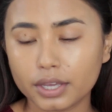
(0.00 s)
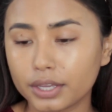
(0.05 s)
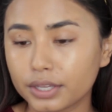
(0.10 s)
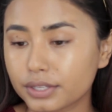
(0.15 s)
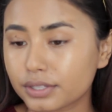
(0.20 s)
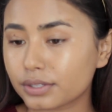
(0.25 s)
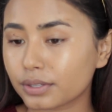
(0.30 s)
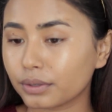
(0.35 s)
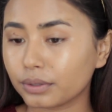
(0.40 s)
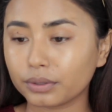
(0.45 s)

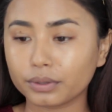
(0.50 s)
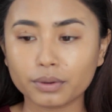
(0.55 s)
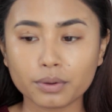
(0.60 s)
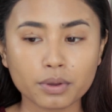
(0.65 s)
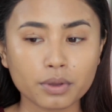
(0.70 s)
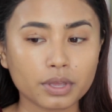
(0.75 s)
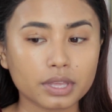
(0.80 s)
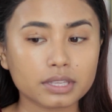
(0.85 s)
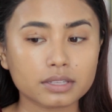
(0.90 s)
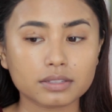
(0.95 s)
So
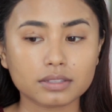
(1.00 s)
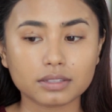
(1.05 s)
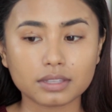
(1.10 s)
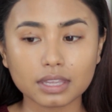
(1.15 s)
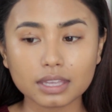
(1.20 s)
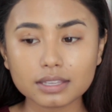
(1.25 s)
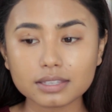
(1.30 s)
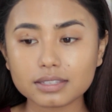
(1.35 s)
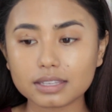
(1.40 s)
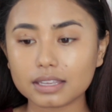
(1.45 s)

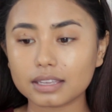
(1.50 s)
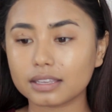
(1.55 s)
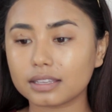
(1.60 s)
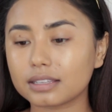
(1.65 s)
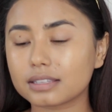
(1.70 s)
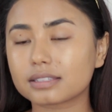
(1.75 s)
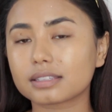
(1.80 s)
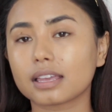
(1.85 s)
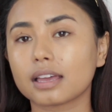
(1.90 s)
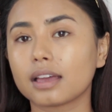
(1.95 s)
this
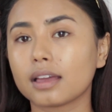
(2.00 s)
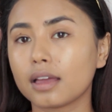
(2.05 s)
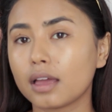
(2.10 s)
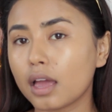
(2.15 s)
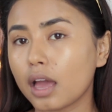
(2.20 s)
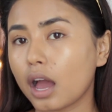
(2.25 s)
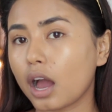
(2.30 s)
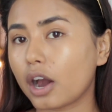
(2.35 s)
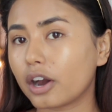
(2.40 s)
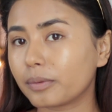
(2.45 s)
is
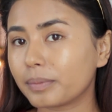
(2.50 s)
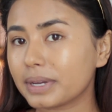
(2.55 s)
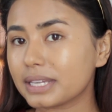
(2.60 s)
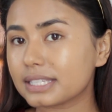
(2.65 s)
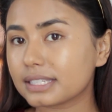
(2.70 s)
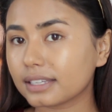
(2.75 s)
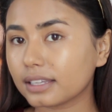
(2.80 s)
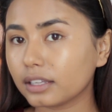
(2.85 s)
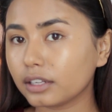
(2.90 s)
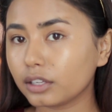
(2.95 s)
how my
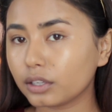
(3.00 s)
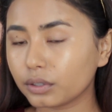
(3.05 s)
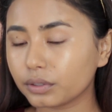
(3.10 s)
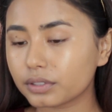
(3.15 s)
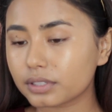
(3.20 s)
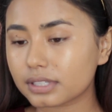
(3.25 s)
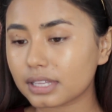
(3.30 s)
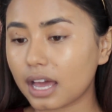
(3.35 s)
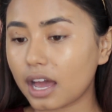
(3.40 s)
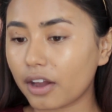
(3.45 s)
skin
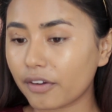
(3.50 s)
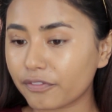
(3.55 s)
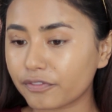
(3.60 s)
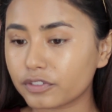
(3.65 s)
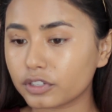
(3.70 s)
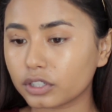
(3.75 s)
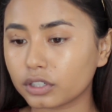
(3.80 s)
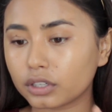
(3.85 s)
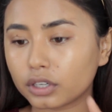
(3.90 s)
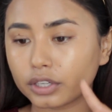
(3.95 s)
looks
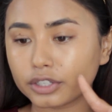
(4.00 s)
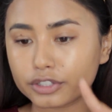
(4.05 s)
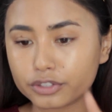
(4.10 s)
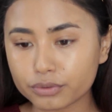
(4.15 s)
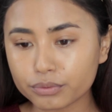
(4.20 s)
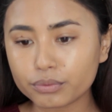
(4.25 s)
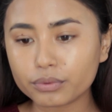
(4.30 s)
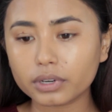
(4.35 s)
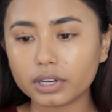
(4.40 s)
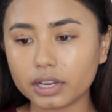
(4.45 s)
after
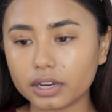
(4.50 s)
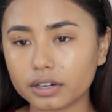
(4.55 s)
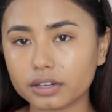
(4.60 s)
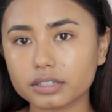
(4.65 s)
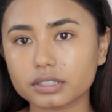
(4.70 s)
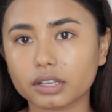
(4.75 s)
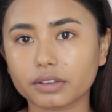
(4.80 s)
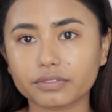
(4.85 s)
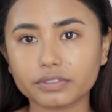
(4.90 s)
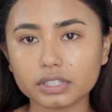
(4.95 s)
2
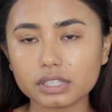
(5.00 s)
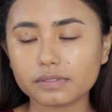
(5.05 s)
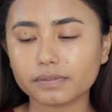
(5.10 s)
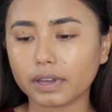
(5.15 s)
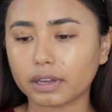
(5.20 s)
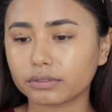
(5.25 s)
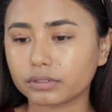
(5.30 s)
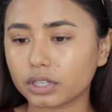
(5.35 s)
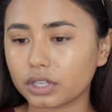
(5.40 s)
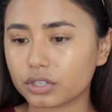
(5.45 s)
layers of this
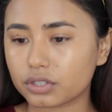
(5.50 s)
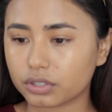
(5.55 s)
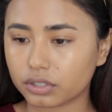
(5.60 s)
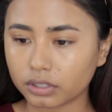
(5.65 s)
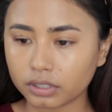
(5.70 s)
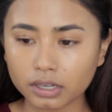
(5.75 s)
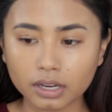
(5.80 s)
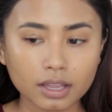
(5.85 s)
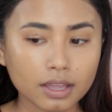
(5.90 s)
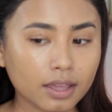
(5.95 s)

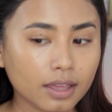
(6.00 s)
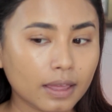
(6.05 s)
foundation.